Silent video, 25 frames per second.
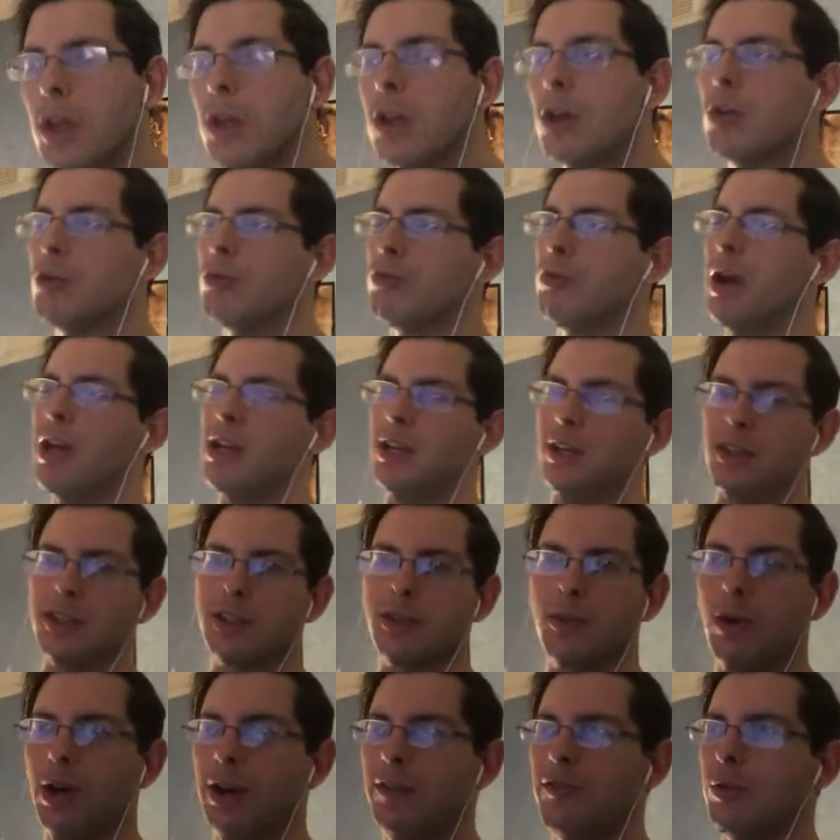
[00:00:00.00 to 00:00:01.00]
Great,
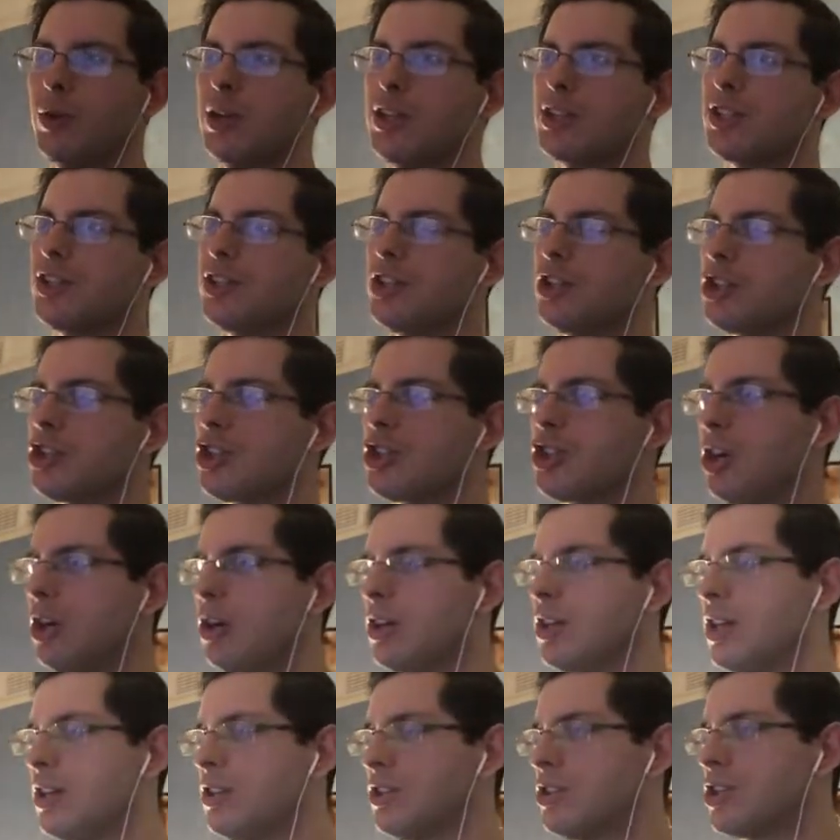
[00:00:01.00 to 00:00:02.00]
so I've wasted a
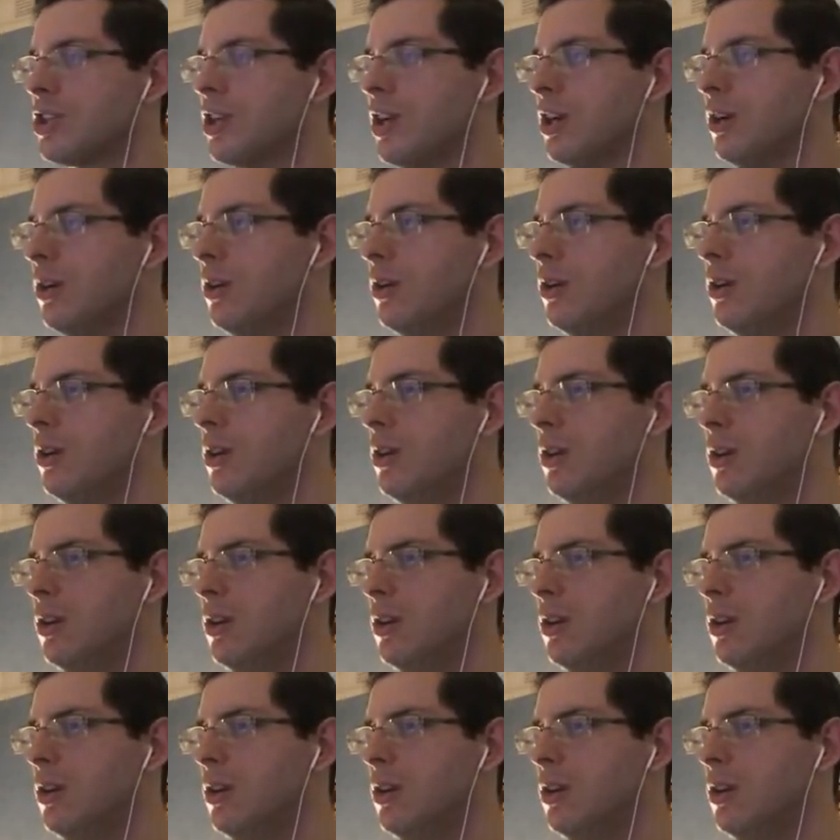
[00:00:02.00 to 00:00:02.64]
shotgun shell